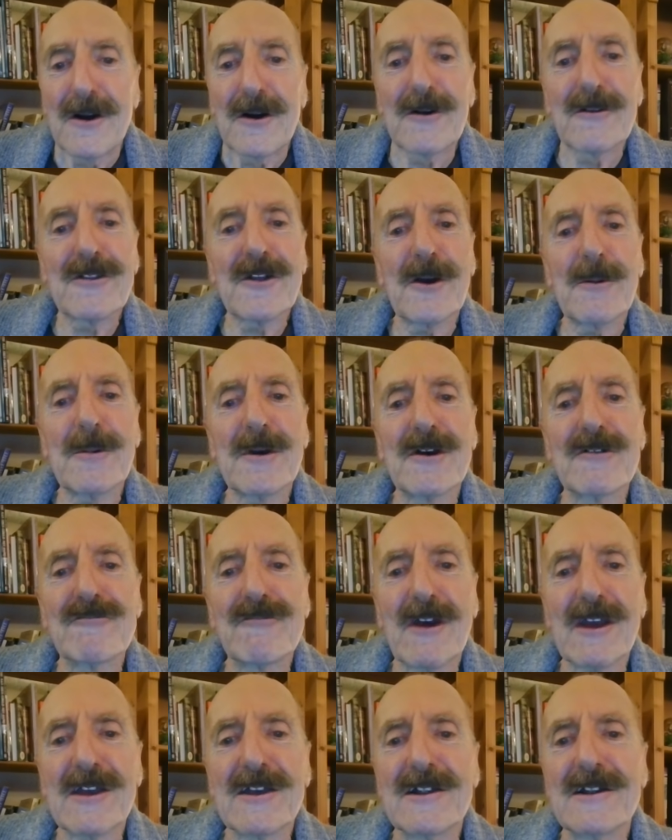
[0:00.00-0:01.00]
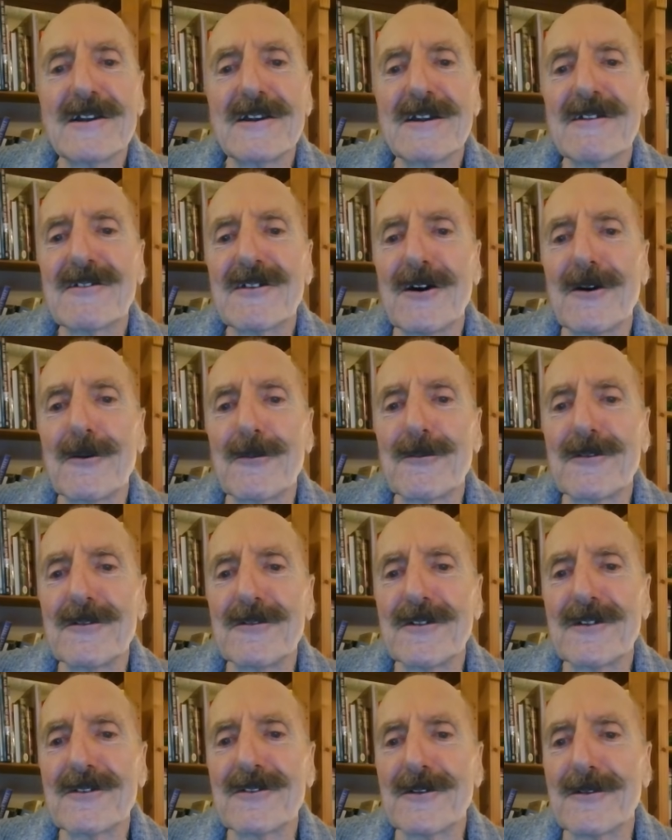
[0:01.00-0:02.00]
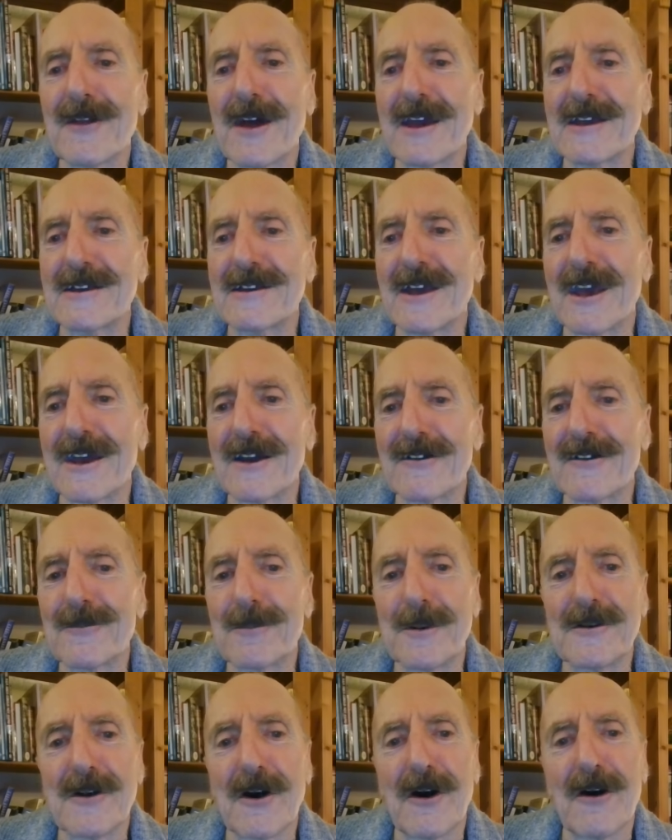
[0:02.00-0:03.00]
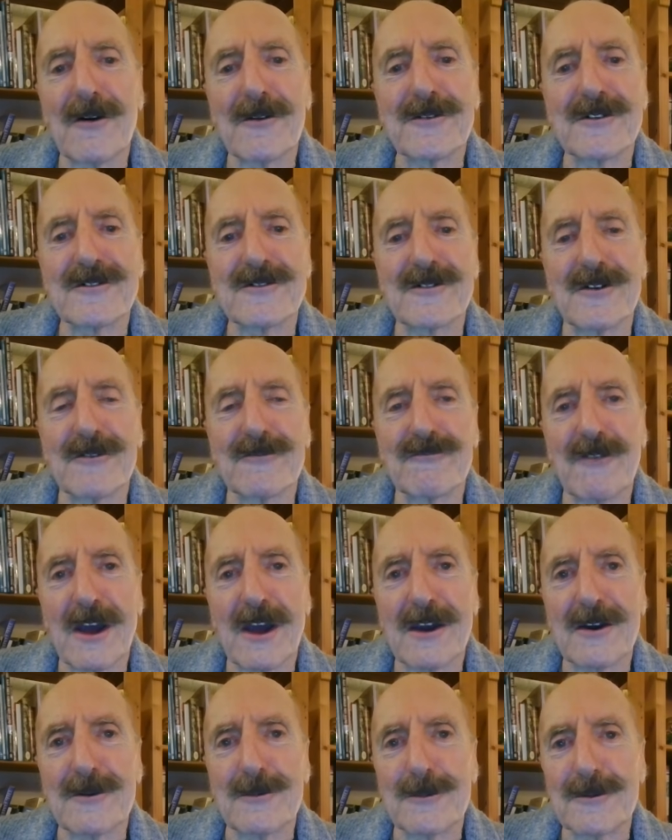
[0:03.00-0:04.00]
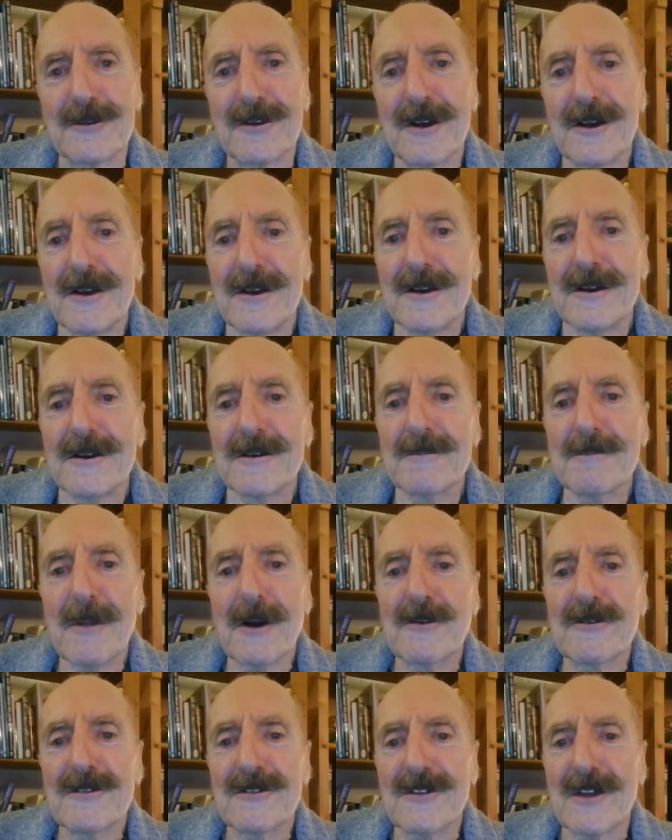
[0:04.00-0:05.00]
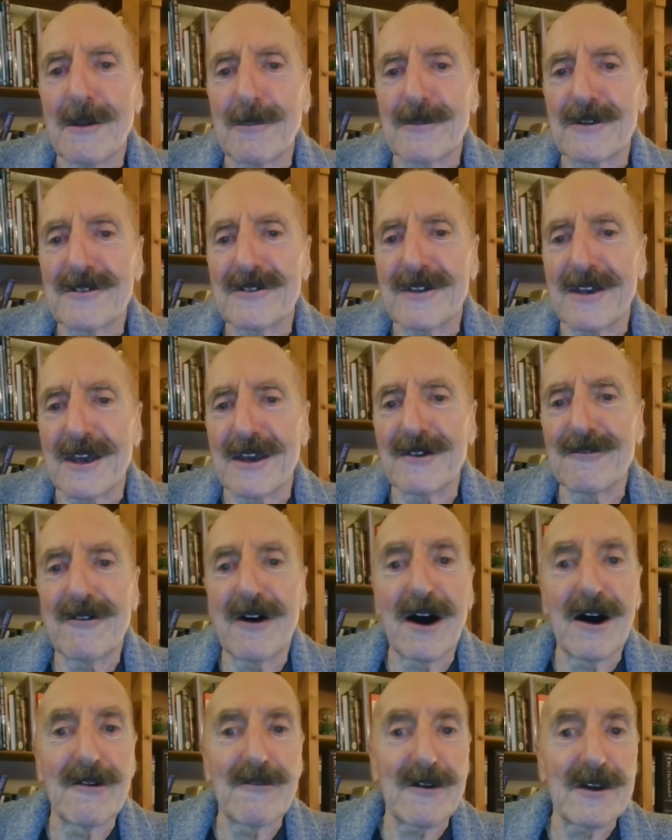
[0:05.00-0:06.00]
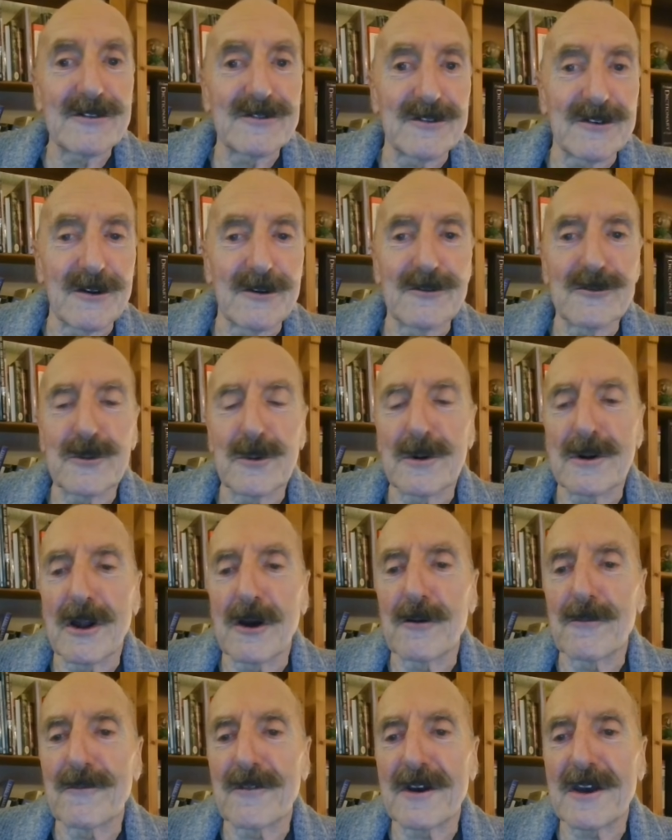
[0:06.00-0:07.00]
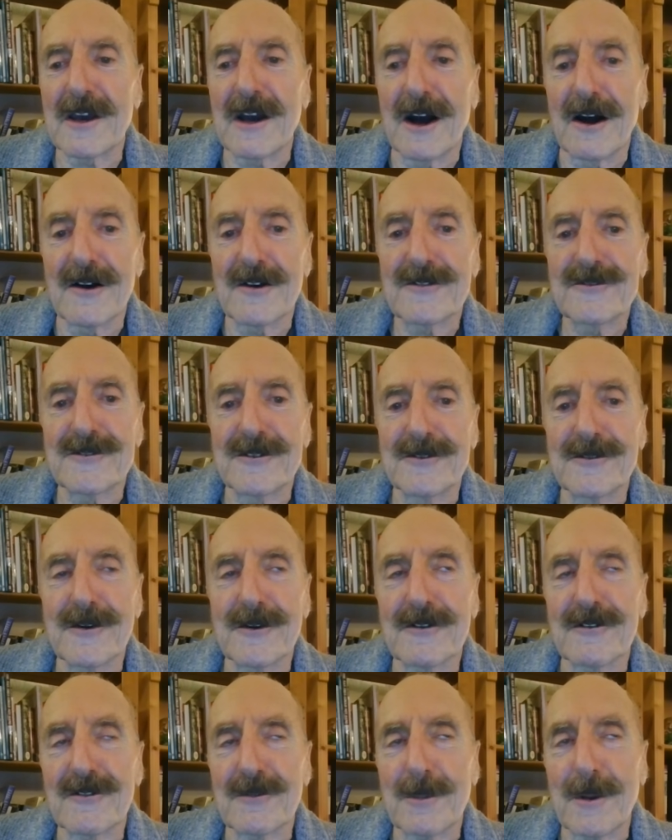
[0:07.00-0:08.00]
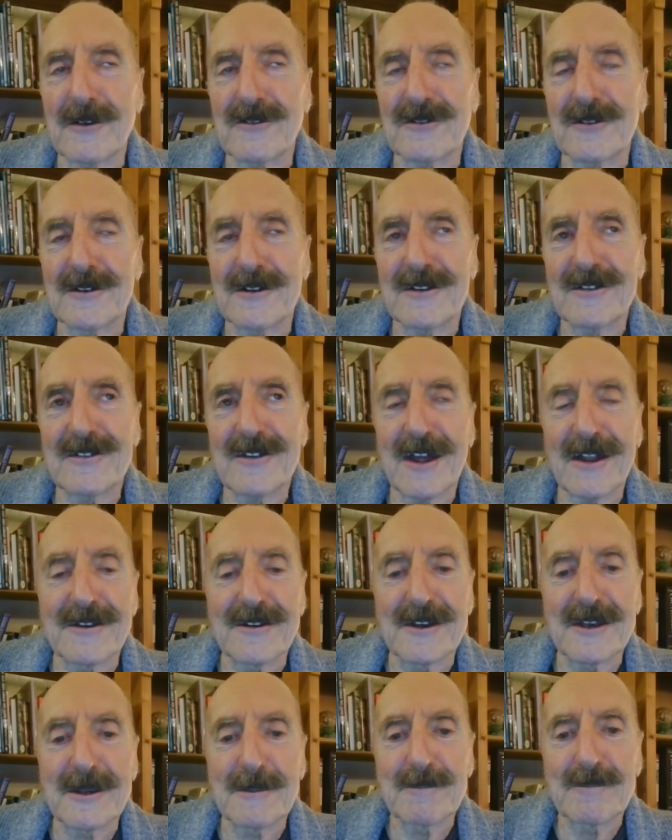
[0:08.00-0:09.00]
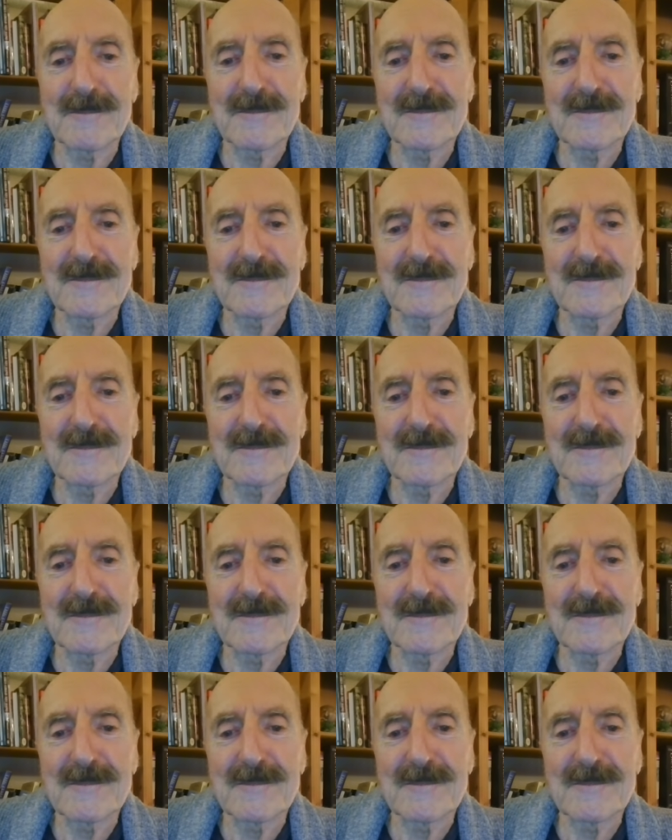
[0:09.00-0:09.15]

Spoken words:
Although we are regularly told that this or that year has been the hottest on record, most summers here are, as usual, overcast and not especially sunny.